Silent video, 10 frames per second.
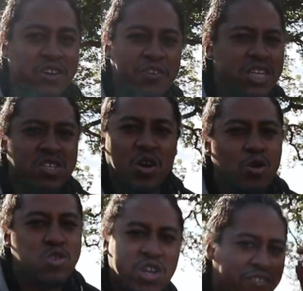I think it's the
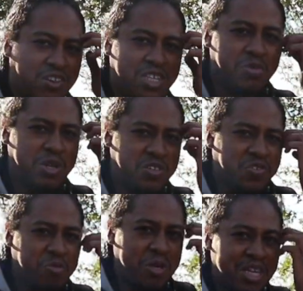whole driving experience
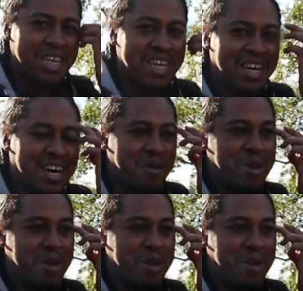for me. Okay.